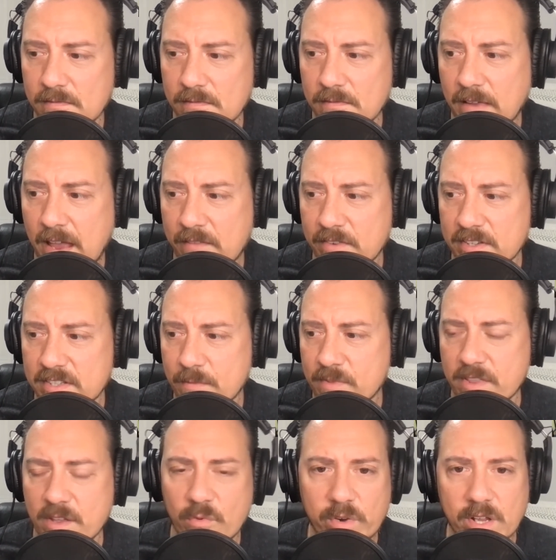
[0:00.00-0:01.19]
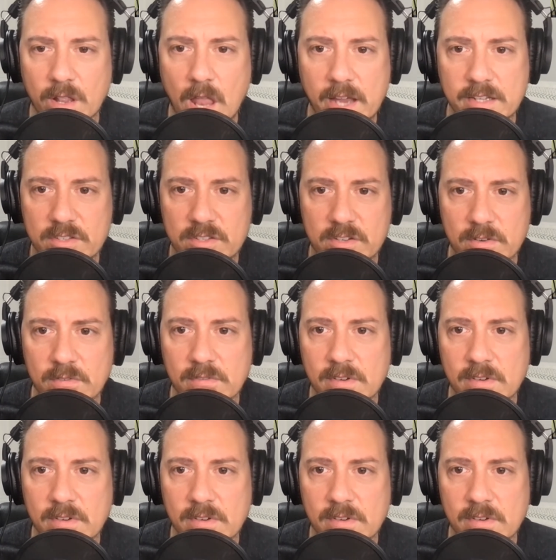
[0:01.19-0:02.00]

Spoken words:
having something that realigns you